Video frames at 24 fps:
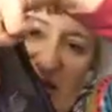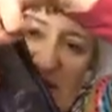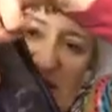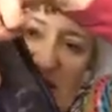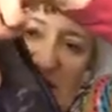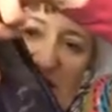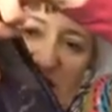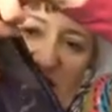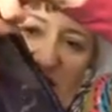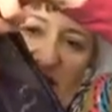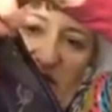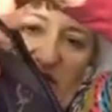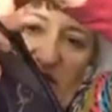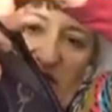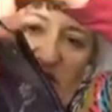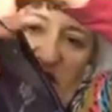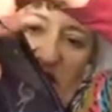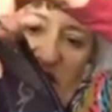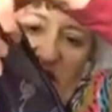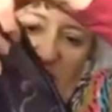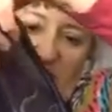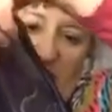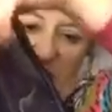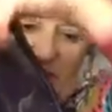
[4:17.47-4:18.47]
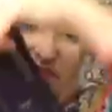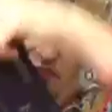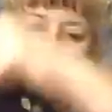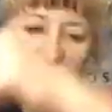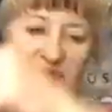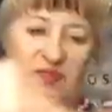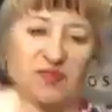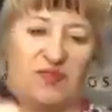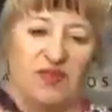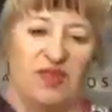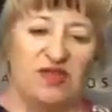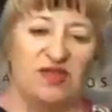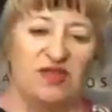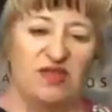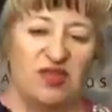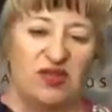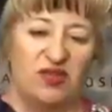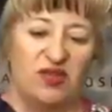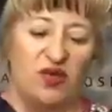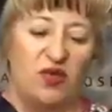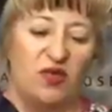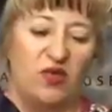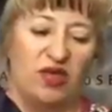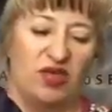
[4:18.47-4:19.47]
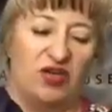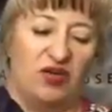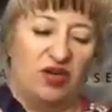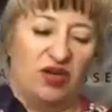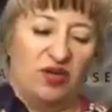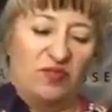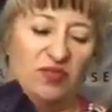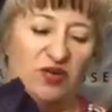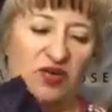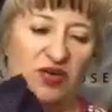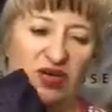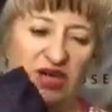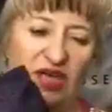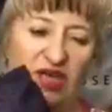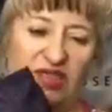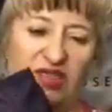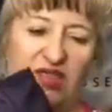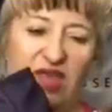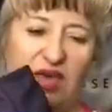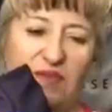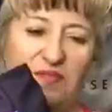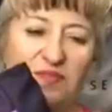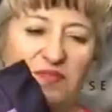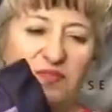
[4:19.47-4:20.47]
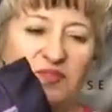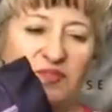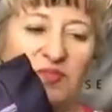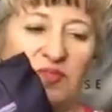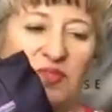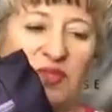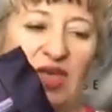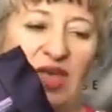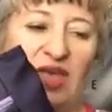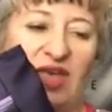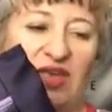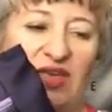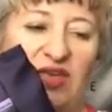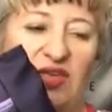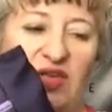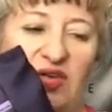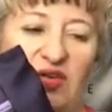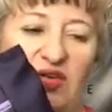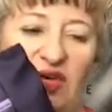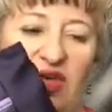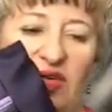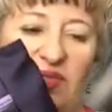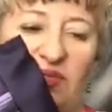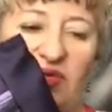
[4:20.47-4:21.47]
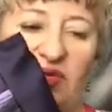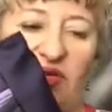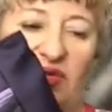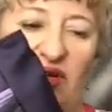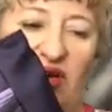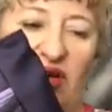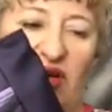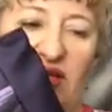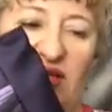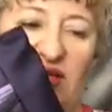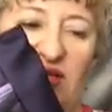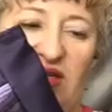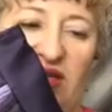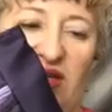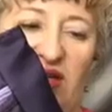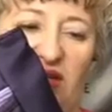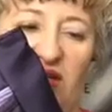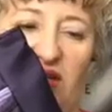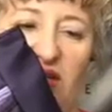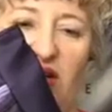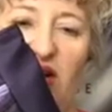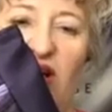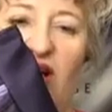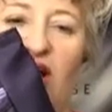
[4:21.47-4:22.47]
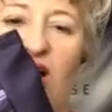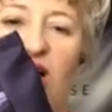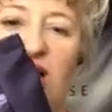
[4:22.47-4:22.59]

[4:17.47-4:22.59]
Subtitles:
can see through them. So you know what you can put in them? You can put your